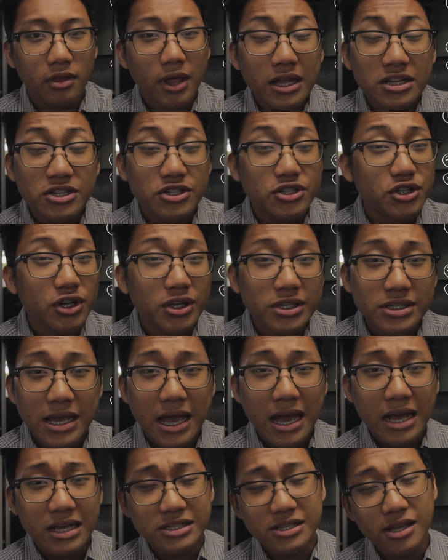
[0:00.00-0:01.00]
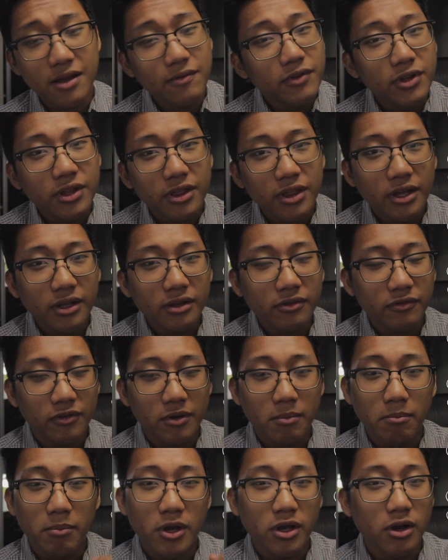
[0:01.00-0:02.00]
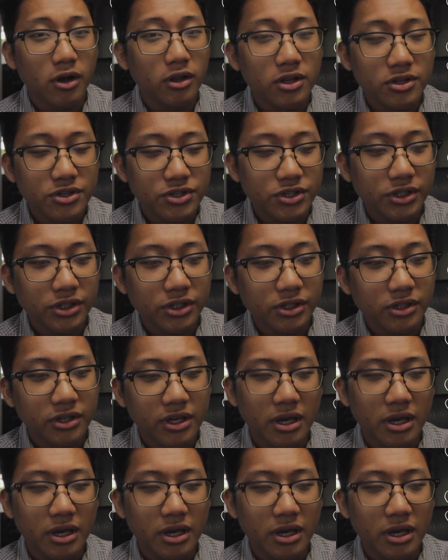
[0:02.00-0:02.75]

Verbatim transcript: that just has everything from biology,